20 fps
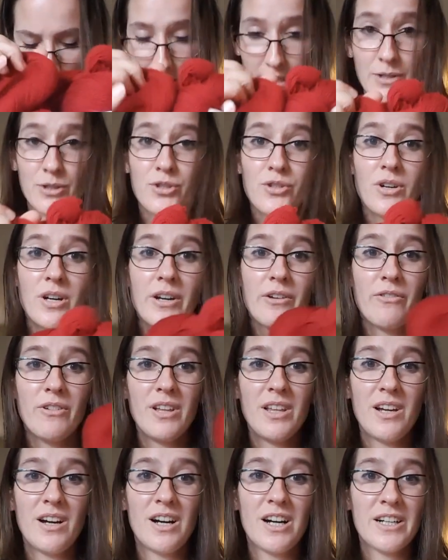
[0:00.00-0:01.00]
I was trying
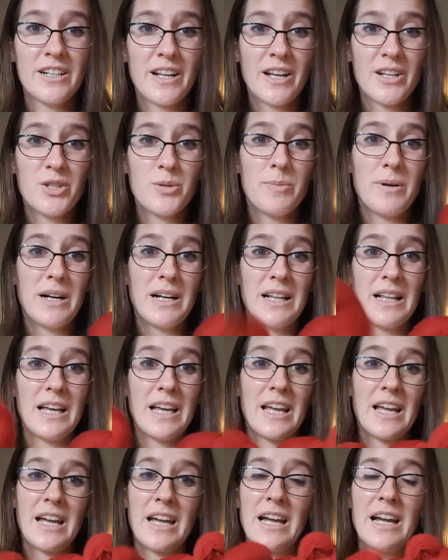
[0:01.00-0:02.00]
really hard not to buy
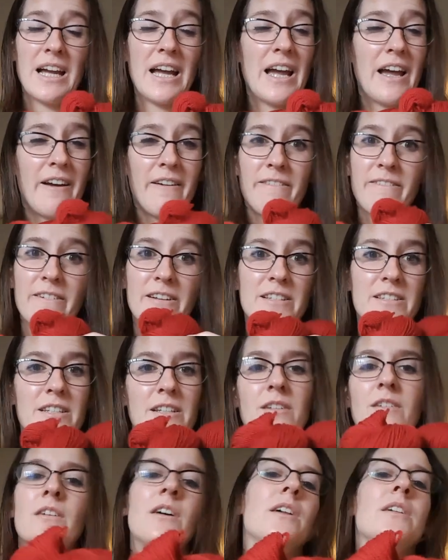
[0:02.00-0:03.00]
like every
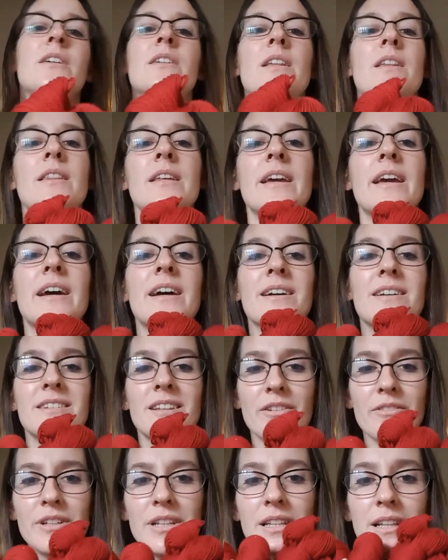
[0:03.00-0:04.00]
single color that they had,
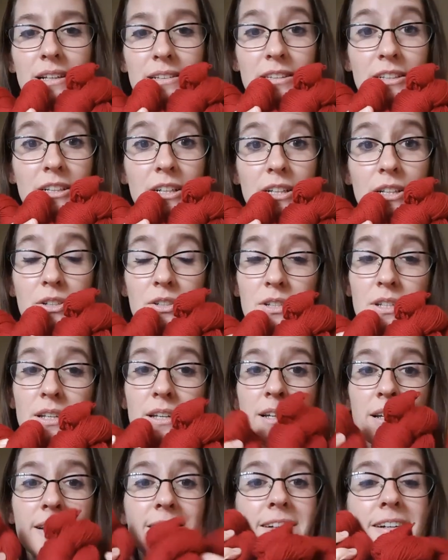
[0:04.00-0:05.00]
because I really like their colors.
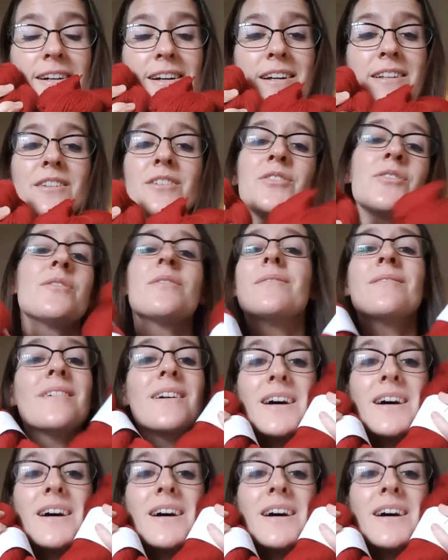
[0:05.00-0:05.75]
And this,